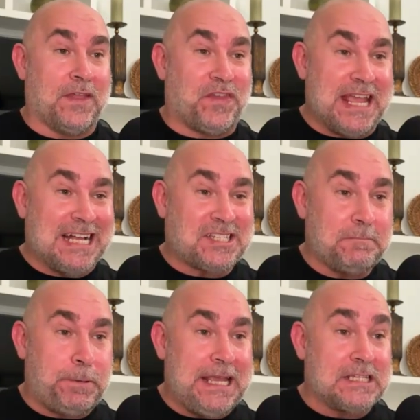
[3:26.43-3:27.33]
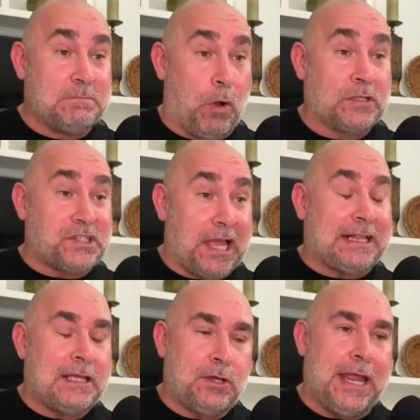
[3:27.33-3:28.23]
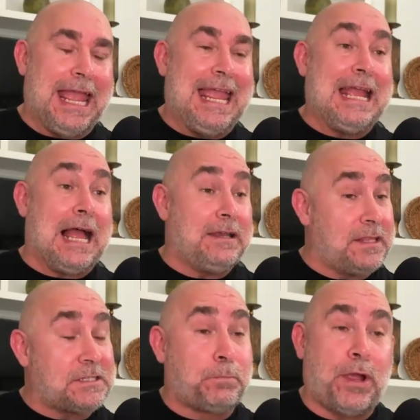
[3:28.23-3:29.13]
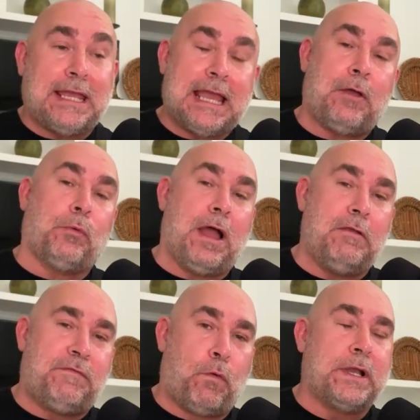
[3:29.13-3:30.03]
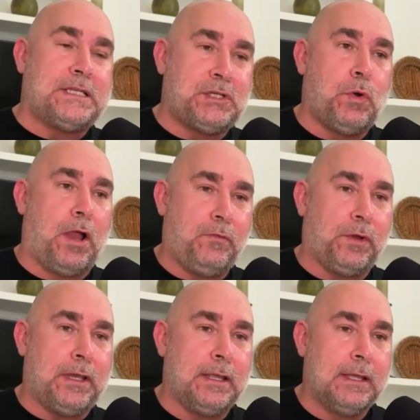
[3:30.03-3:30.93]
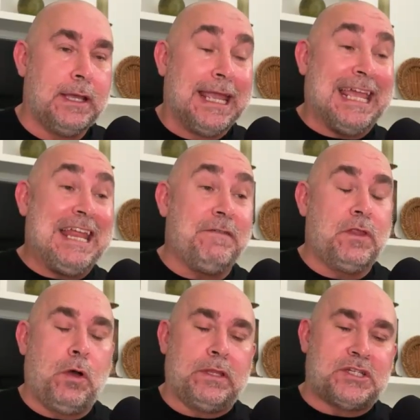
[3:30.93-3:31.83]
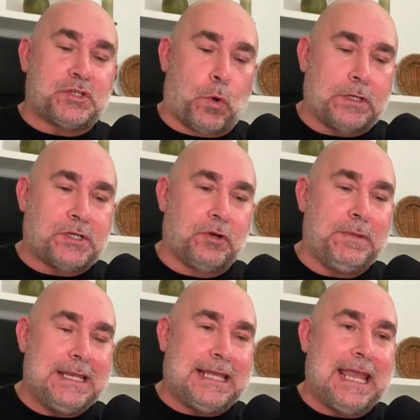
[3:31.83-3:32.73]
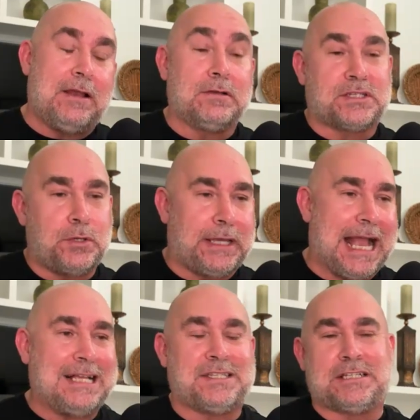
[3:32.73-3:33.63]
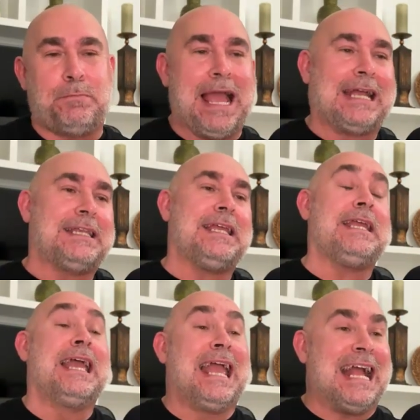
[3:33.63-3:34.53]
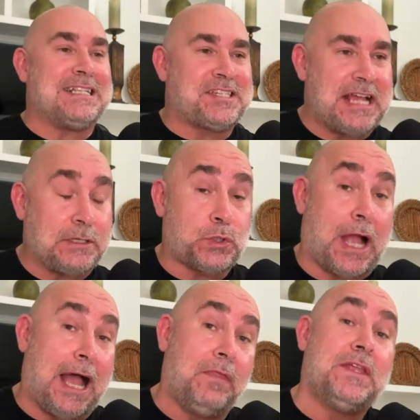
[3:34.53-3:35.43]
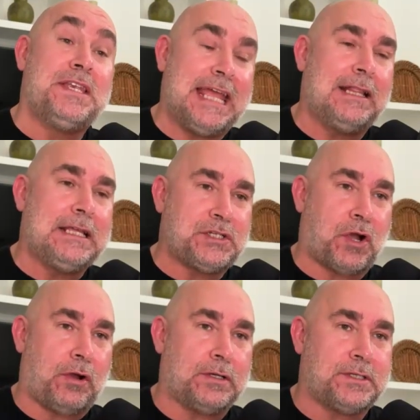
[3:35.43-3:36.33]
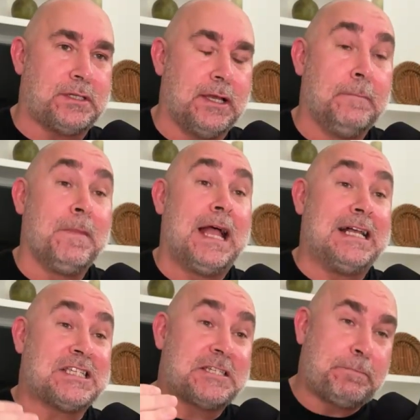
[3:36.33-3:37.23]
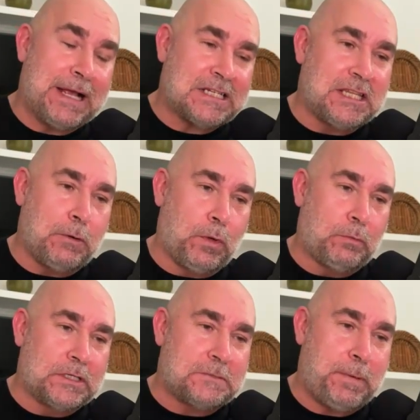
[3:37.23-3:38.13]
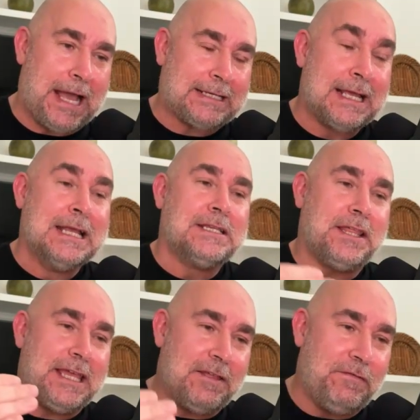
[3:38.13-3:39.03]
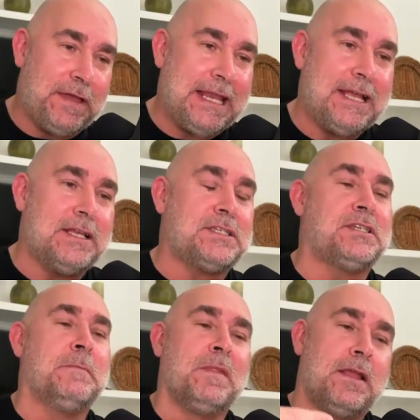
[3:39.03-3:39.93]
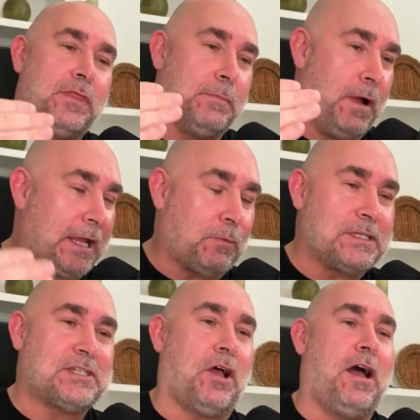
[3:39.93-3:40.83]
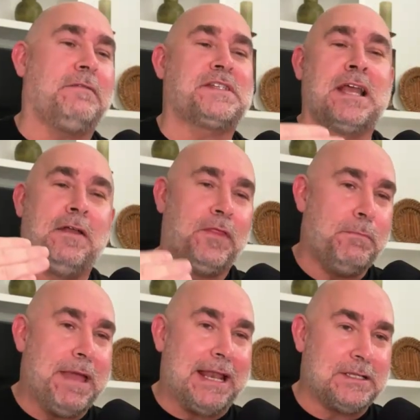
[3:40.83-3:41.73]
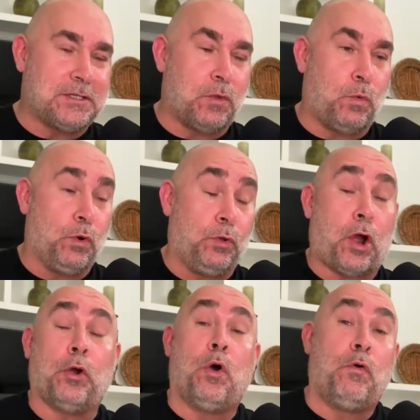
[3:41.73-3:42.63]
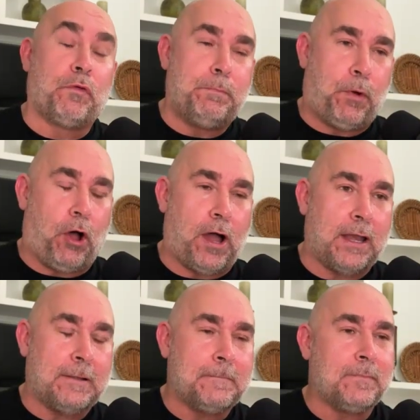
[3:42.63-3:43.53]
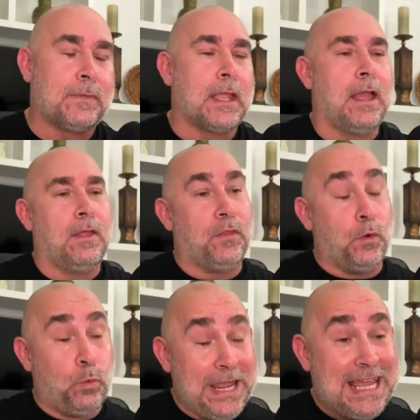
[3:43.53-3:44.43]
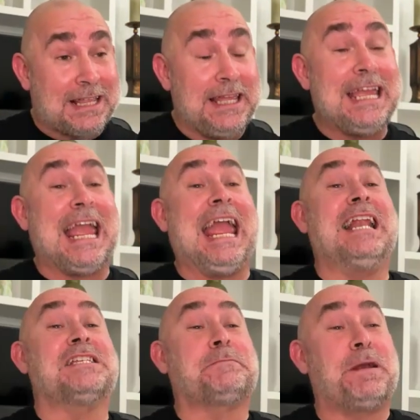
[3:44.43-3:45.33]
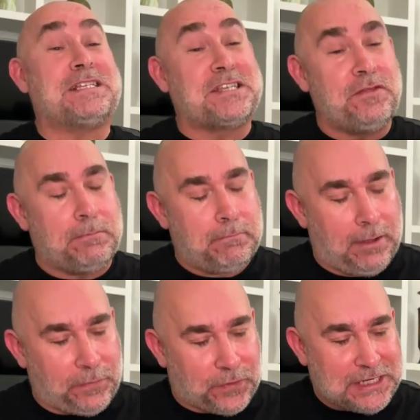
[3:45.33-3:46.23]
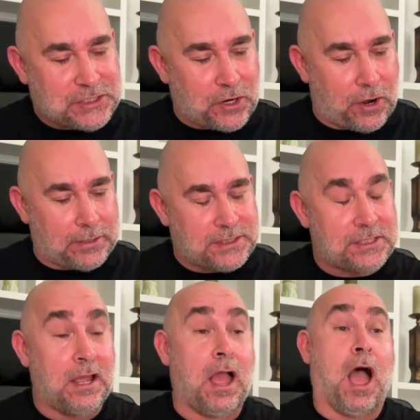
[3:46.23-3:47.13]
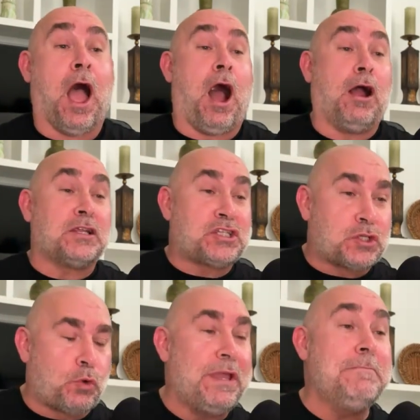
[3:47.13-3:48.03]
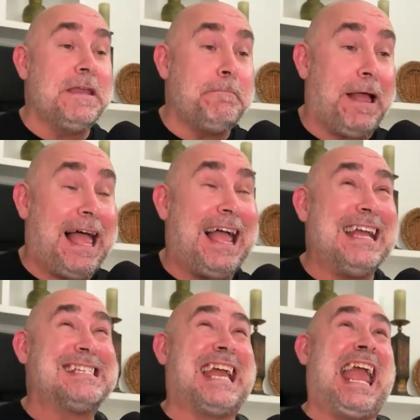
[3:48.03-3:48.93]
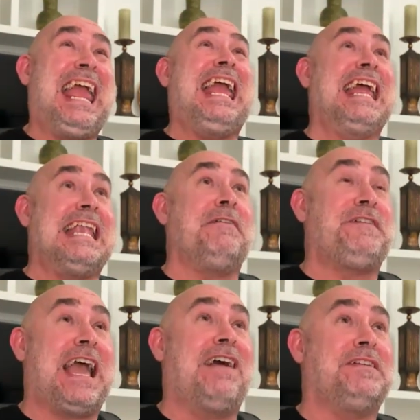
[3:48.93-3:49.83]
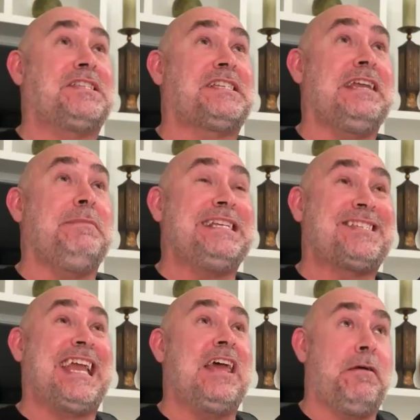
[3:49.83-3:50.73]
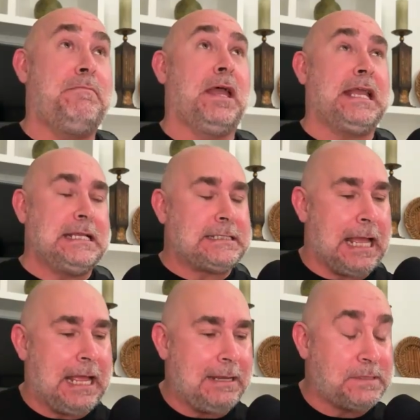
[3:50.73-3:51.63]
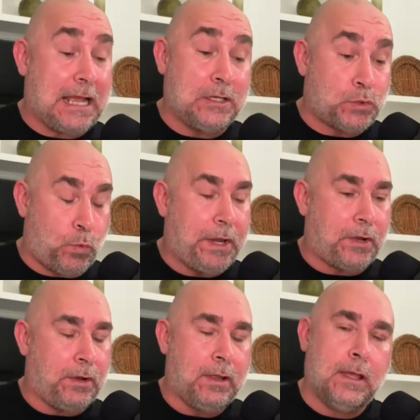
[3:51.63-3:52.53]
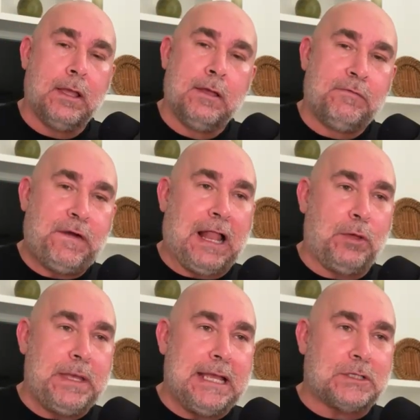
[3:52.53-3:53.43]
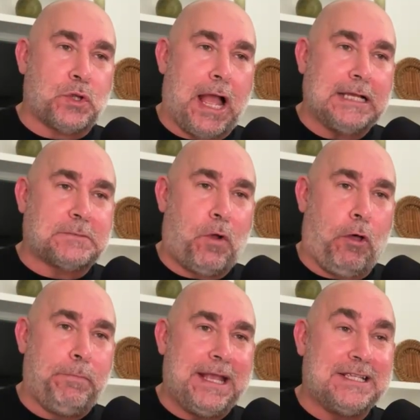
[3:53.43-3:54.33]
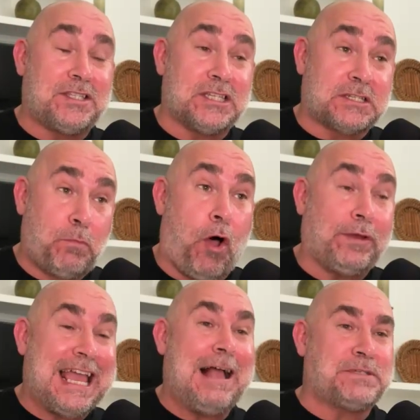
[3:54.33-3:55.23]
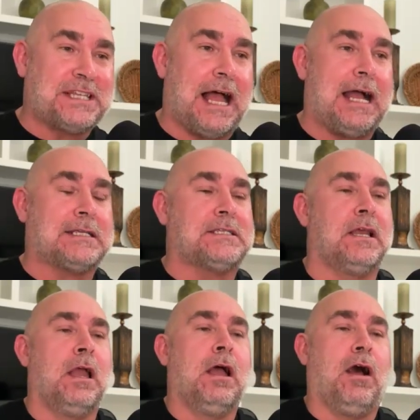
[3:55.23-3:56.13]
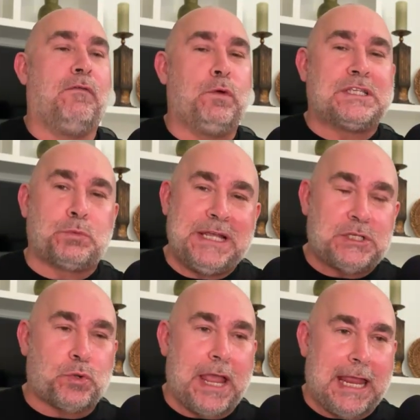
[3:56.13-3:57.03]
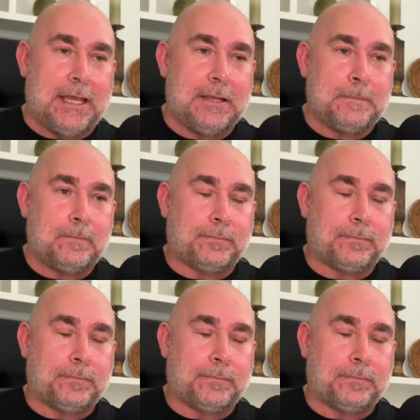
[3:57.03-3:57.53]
that the S&P is most likely going to hang on to this breakout around 4200 and even though the short-term indicators, stochastics, MACD, etc., on the daily charts, especially with respect to the Nvidias, the Microsofts, the Metas of the world are overbought, the weekly and especially the monthly charts are screaming buys. And if you haven't seen me say it a million times on Twitter, follow me at Try Small Biz, the small cap stocks of which we trade